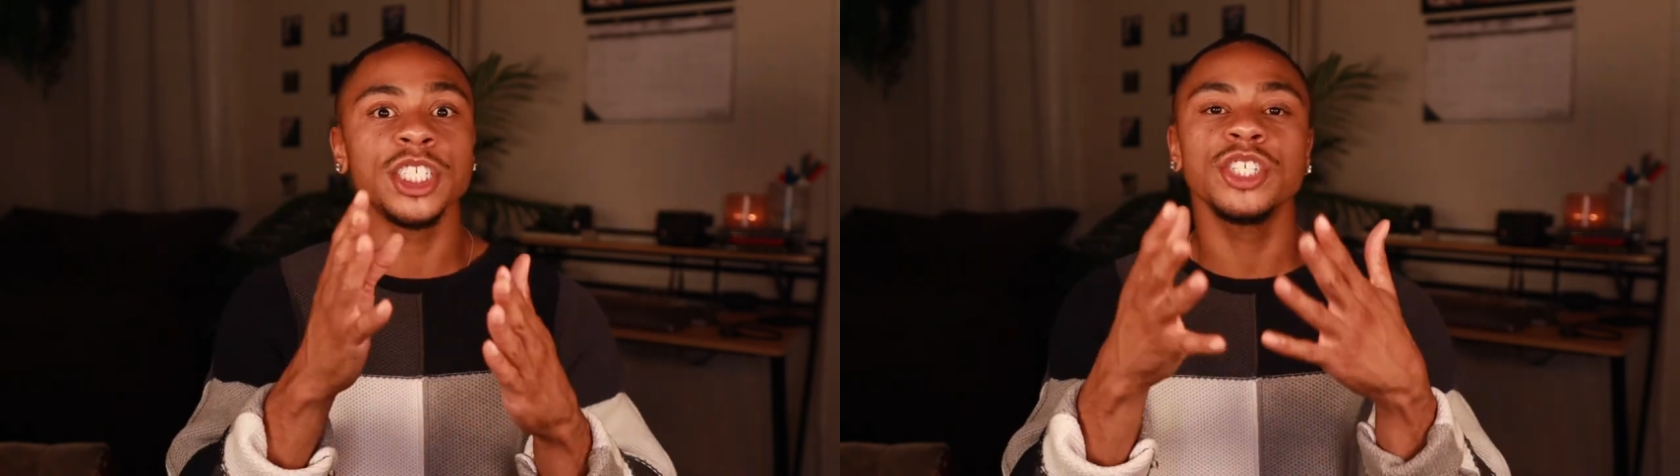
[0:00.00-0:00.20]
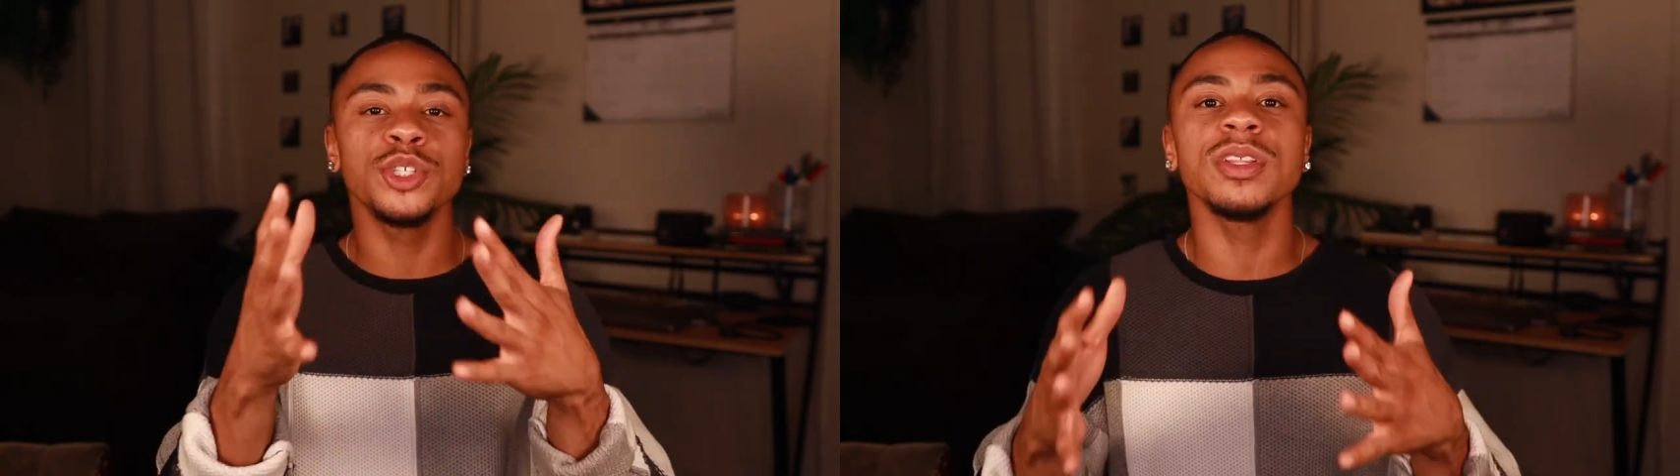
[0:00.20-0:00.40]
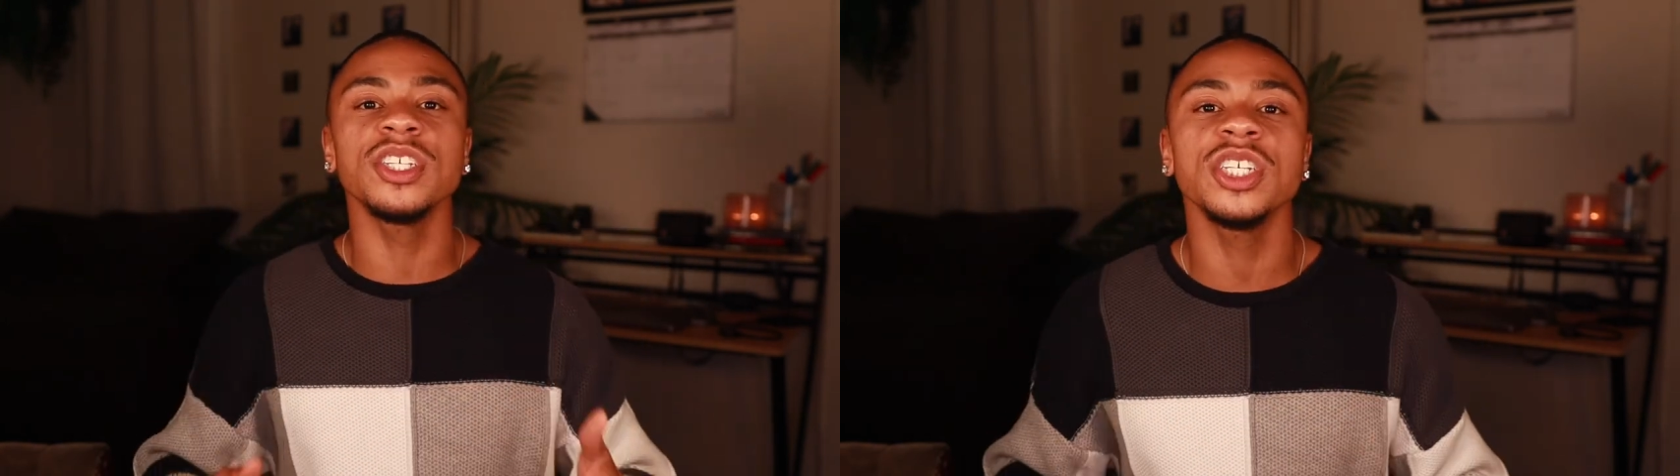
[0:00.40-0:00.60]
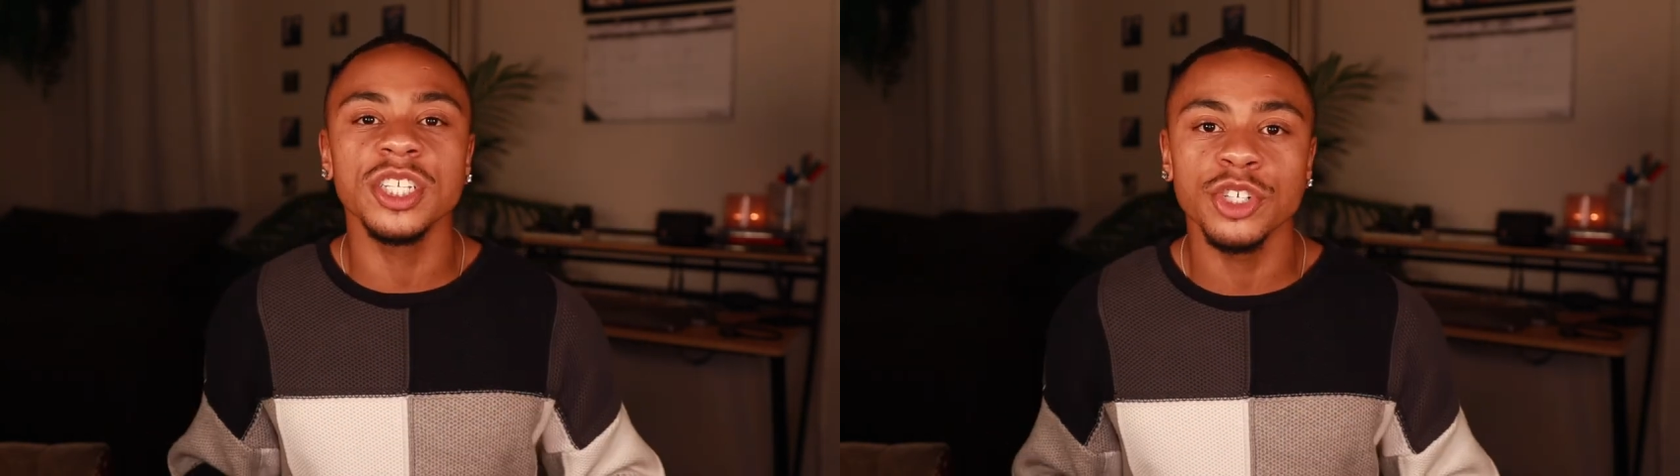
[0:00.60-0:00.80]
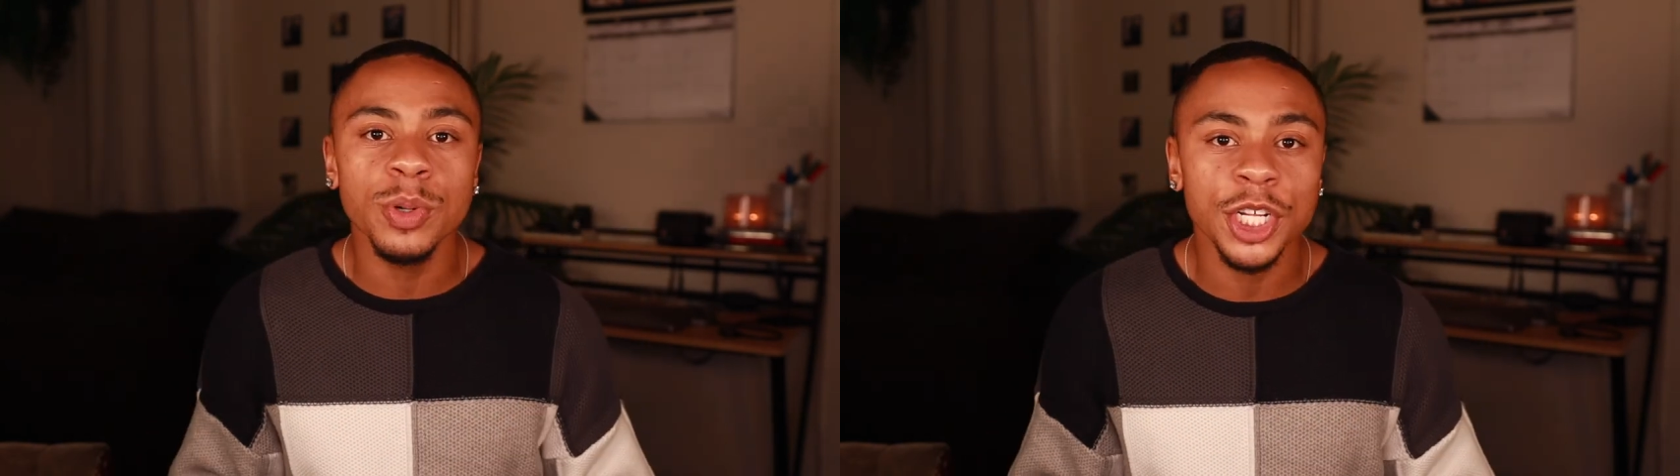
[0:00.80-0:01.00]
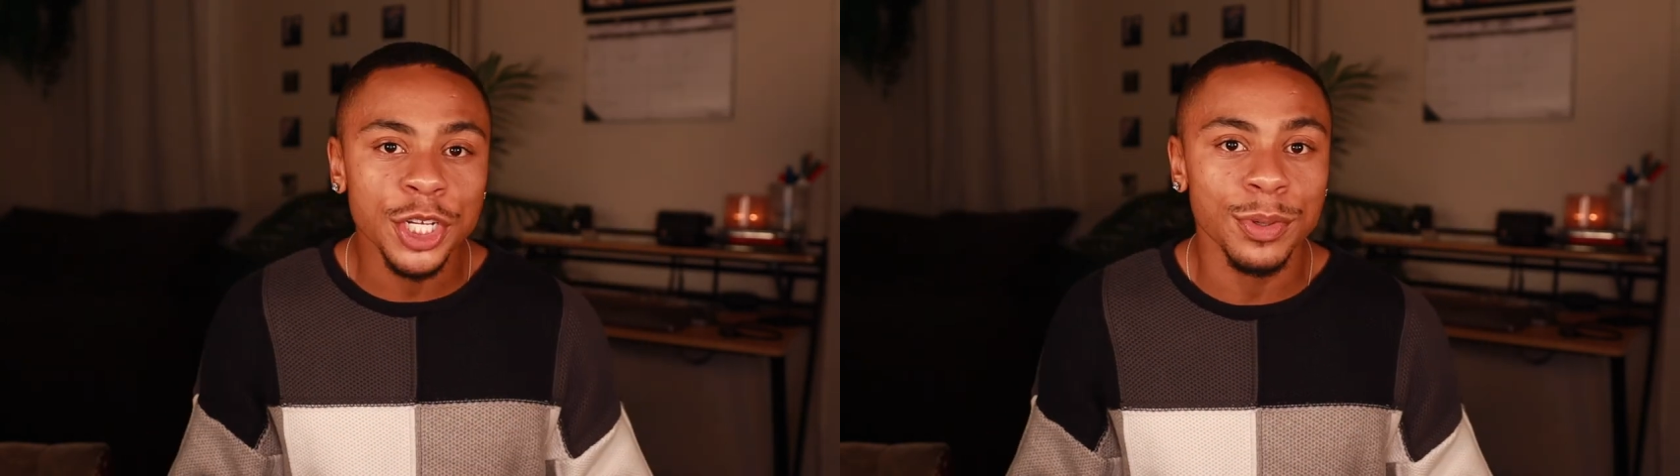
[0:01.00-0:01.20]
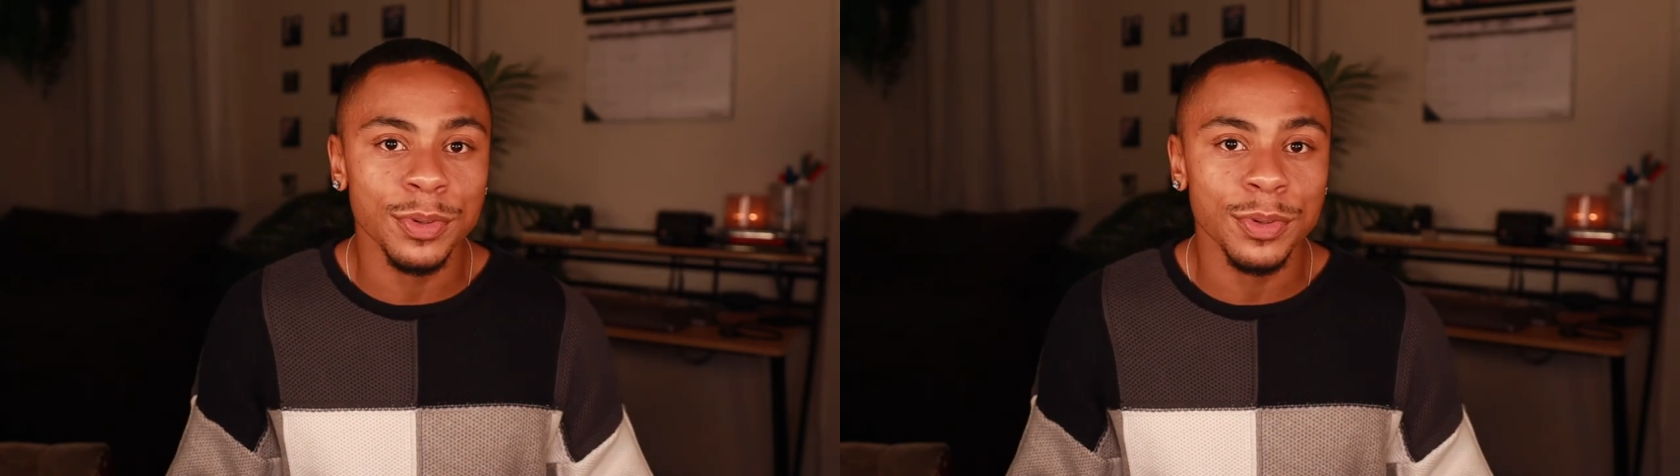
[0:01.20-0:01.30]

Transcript: just do the shit that you wanna do